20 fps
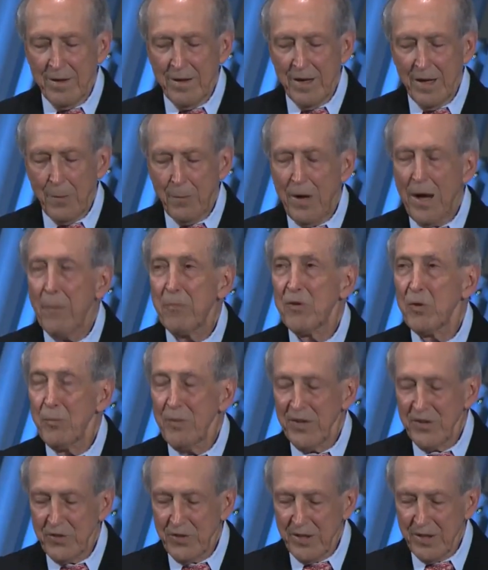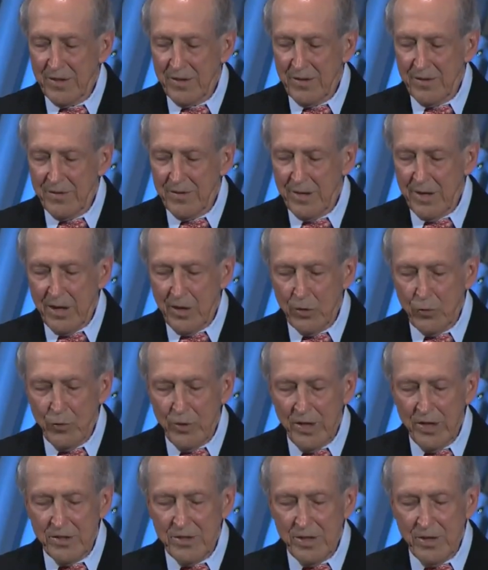I'm optimistic that our
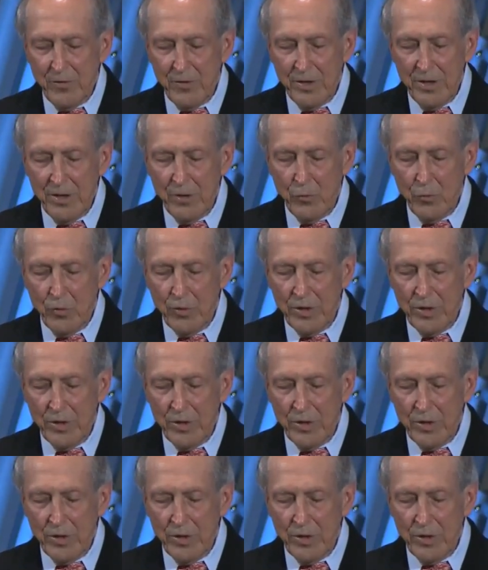creativity will